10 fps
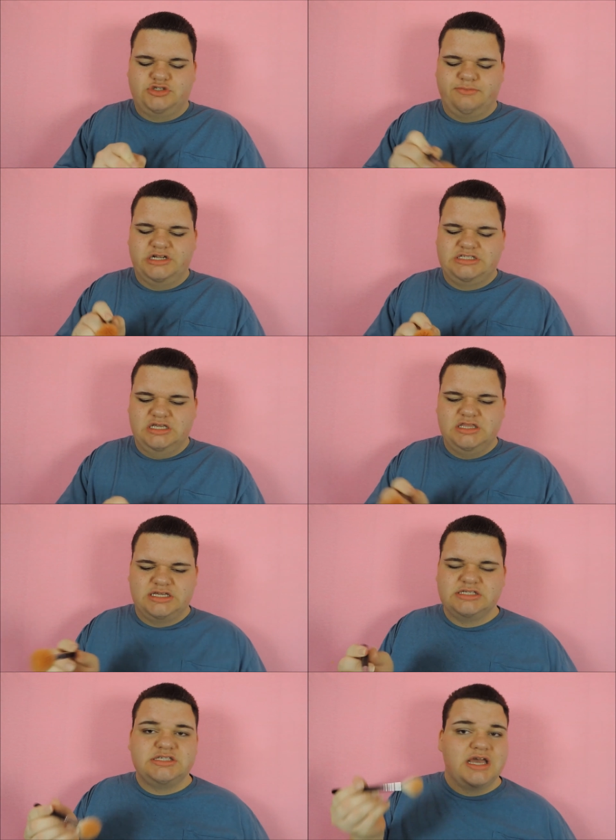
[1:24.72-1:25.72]
So I'm going to take
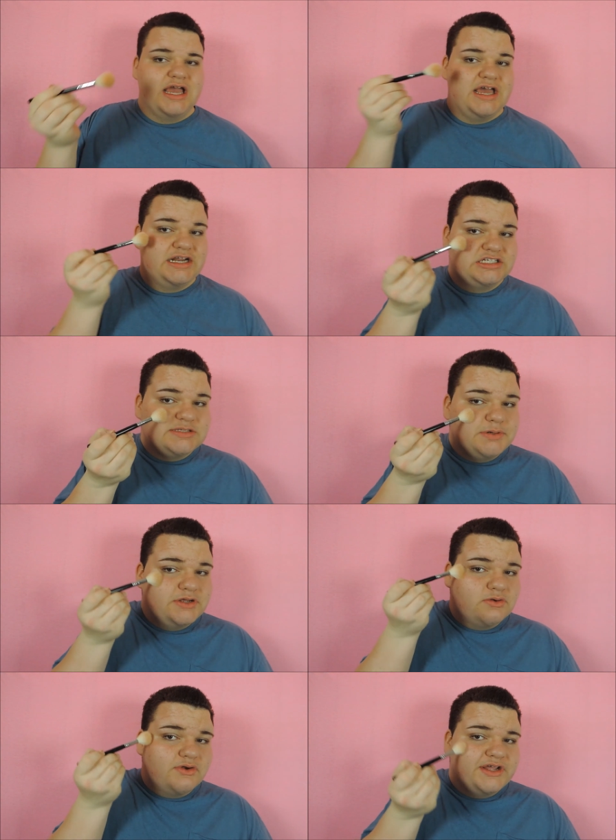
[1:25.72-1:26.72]
this, and I just
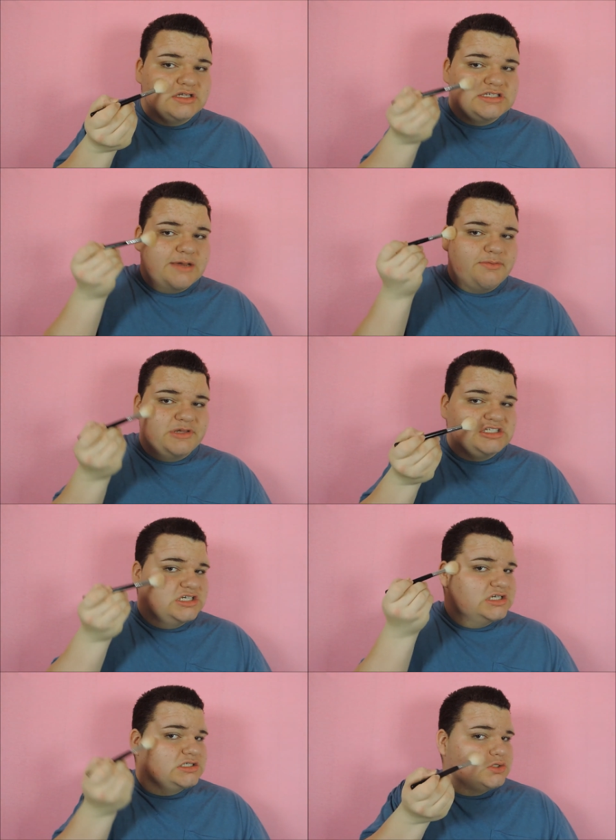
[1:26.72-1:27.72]
put it right on top of my
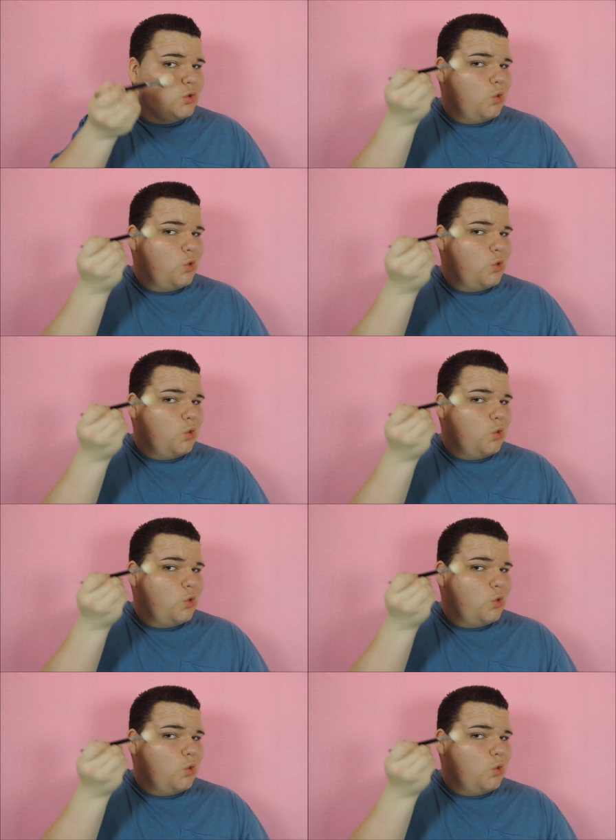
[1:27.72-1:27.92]
cheeks.